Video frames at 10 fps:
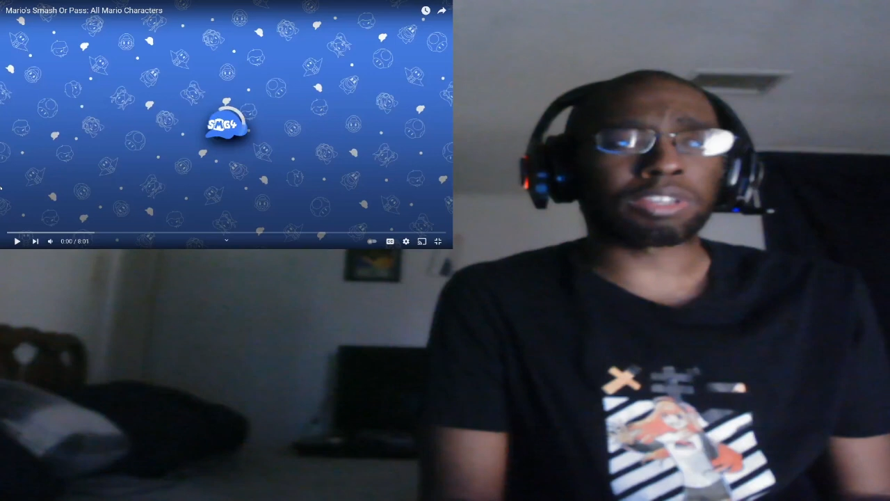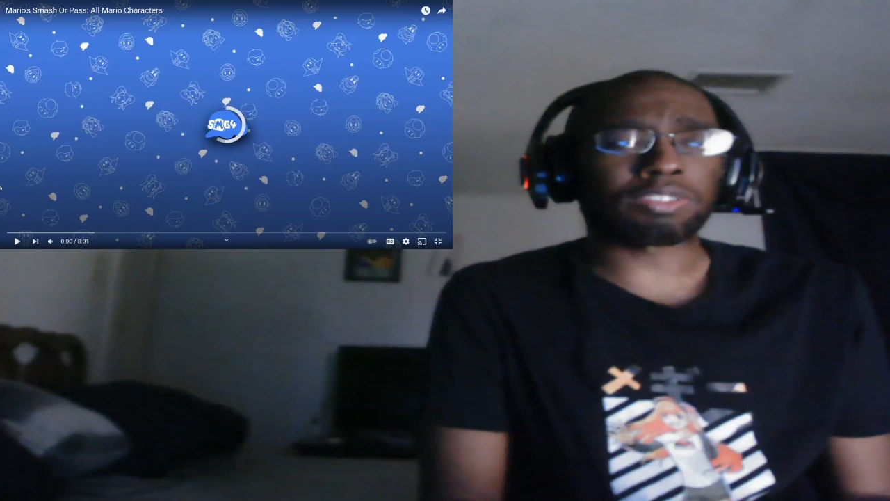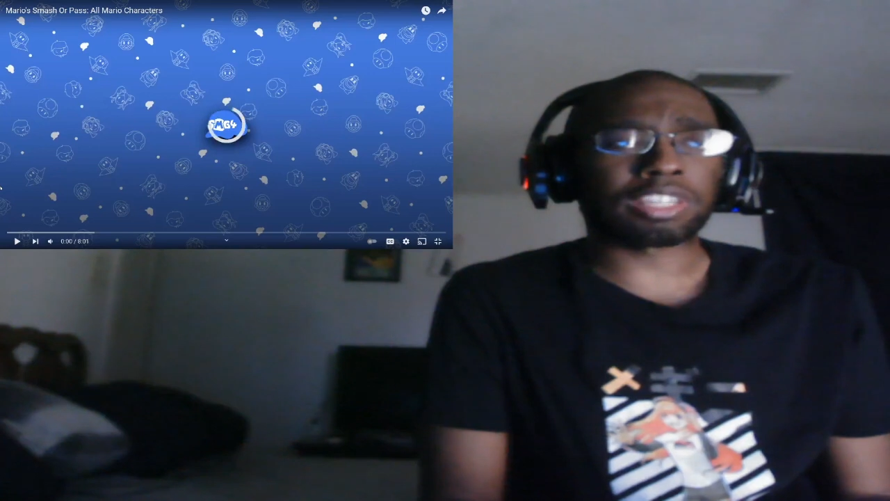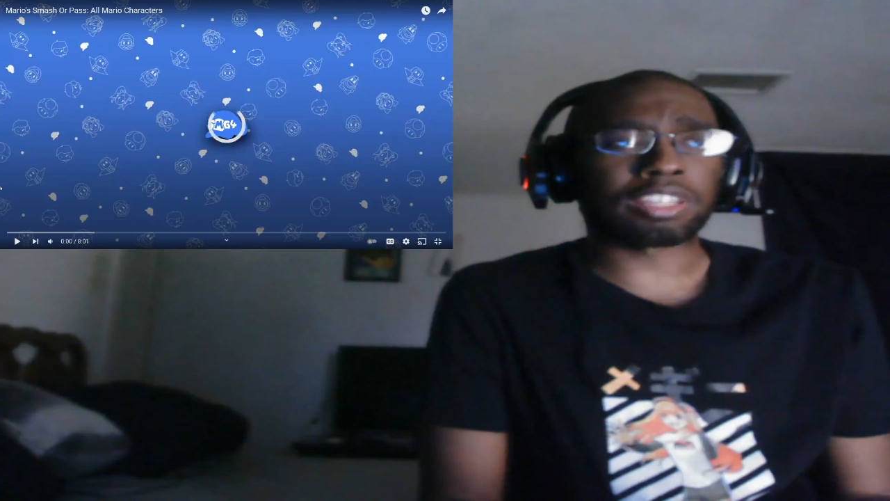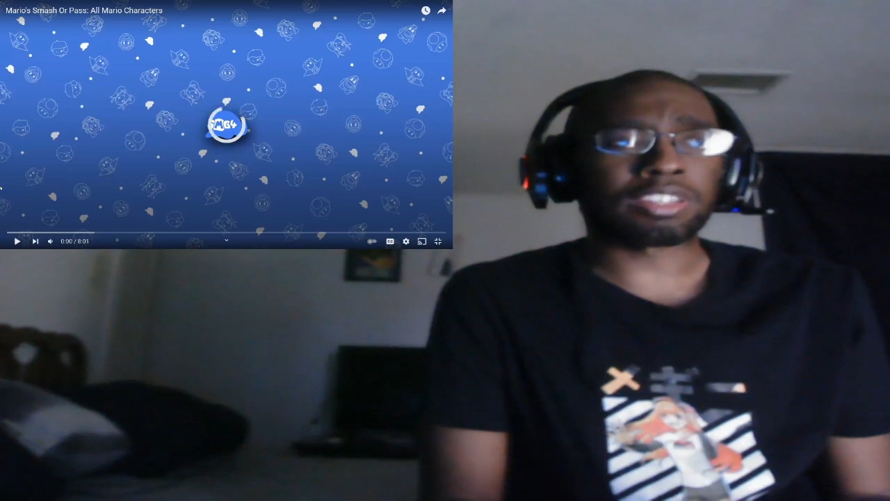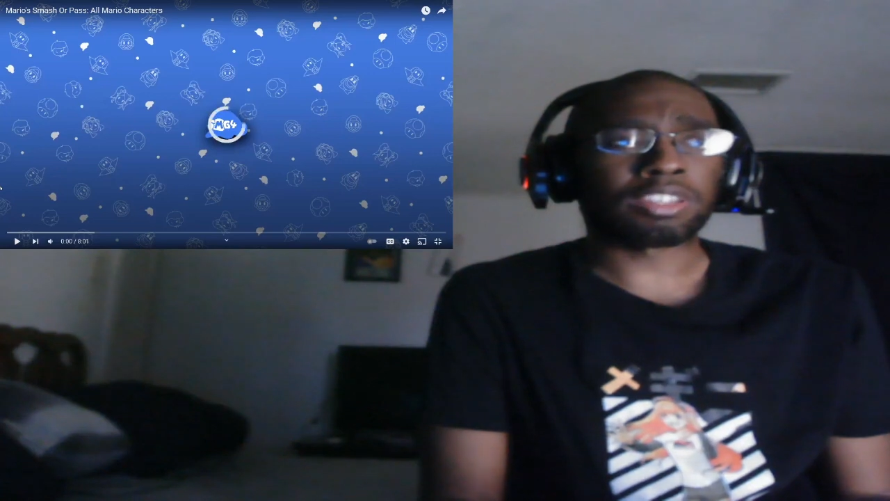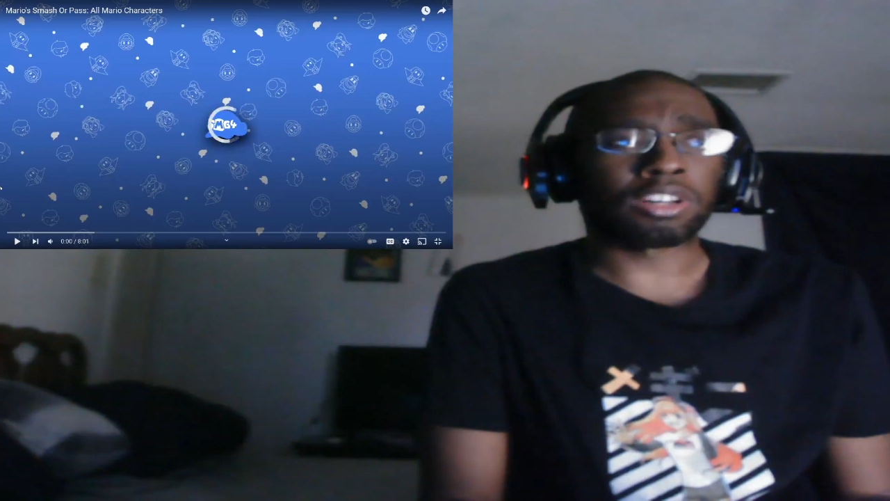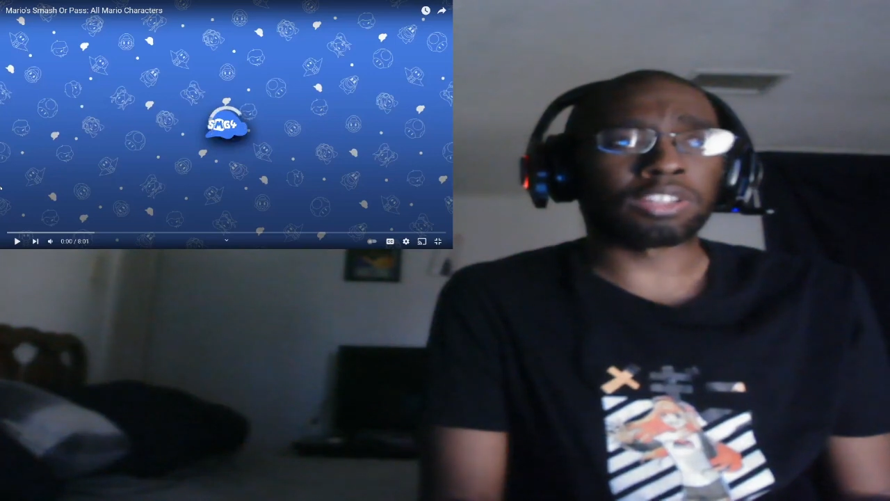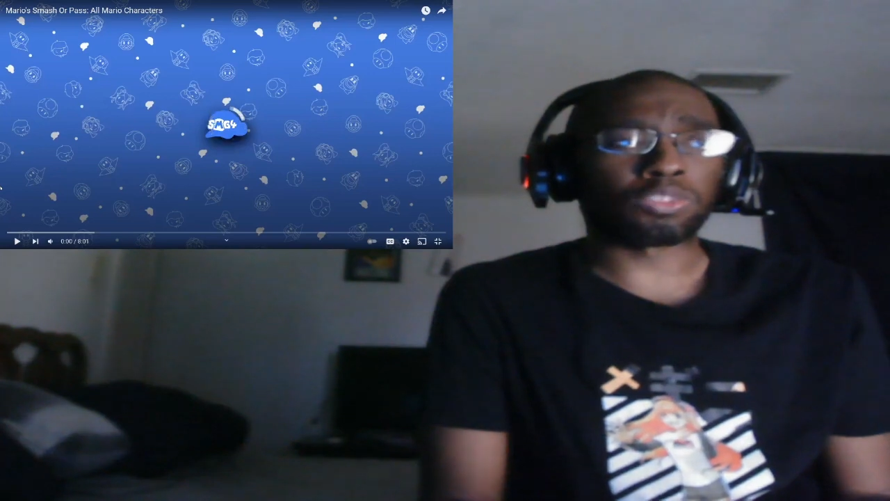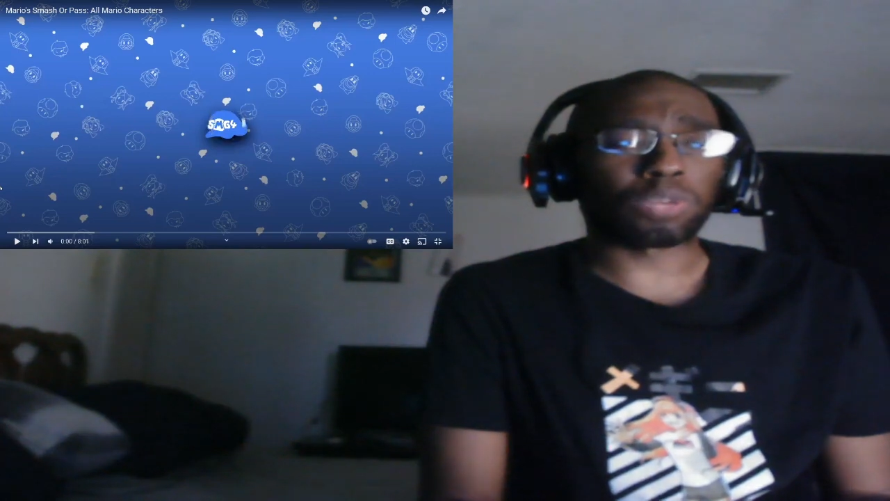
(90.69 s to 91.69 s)
I think,
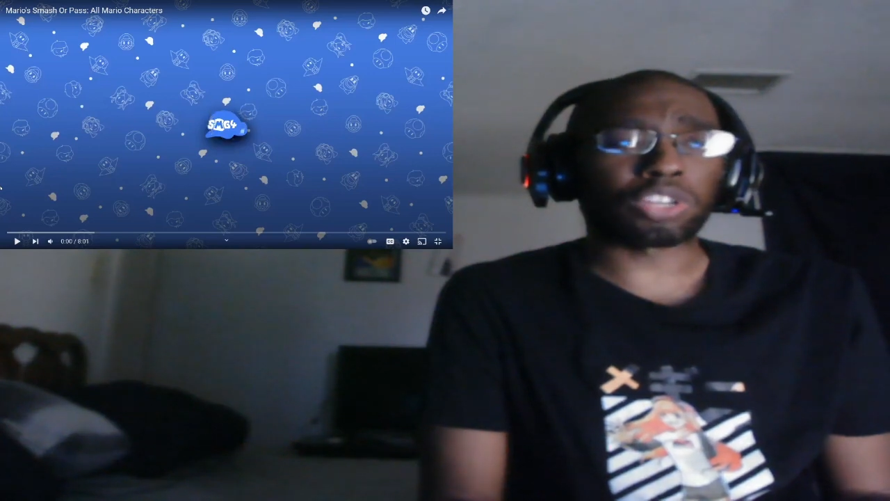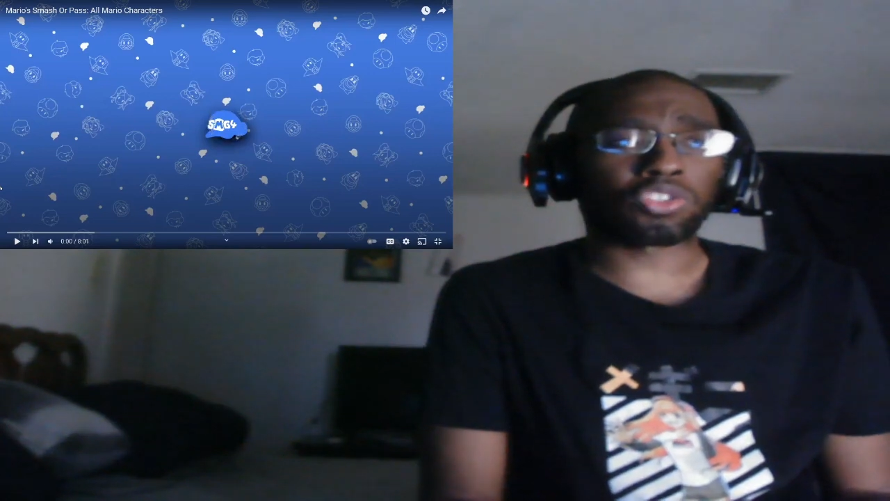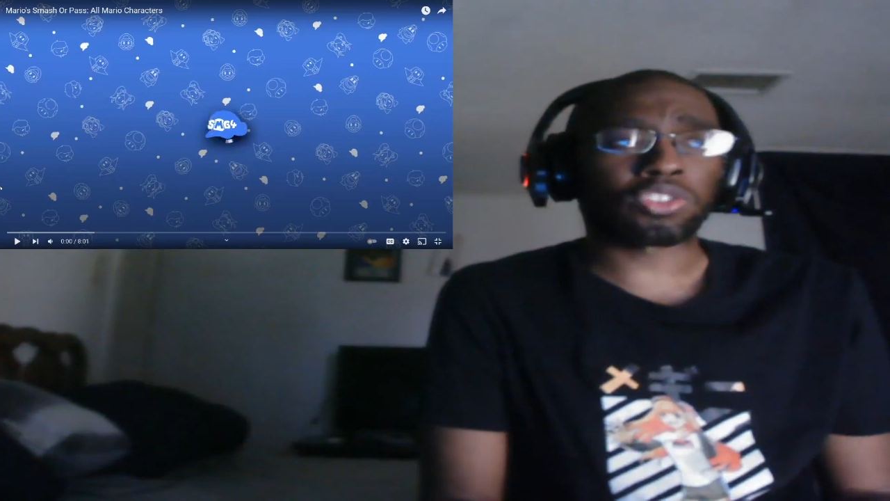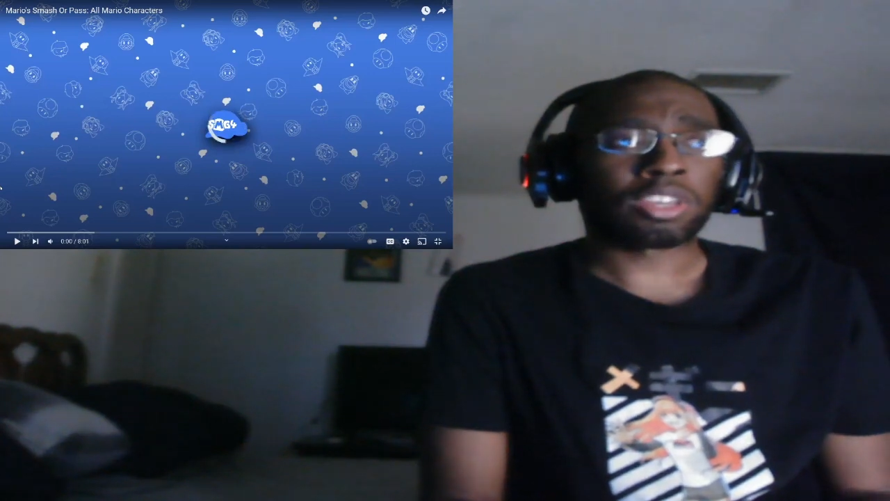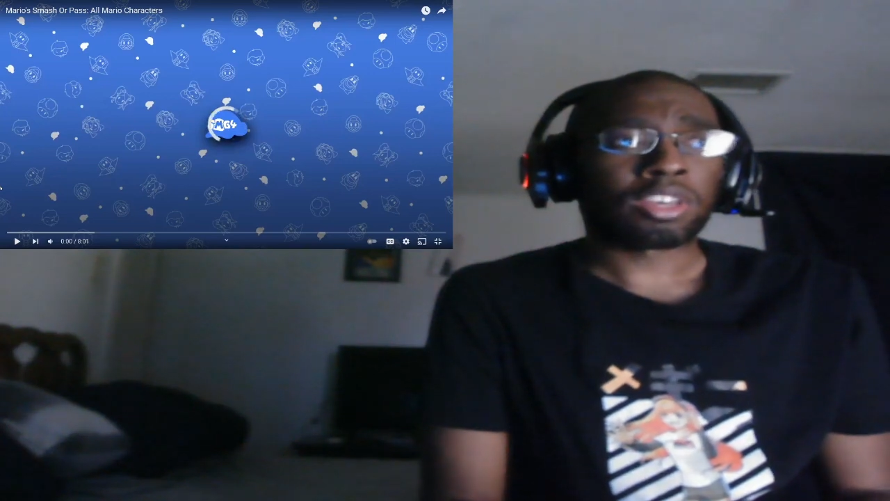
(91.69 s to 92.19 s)
on Twitch.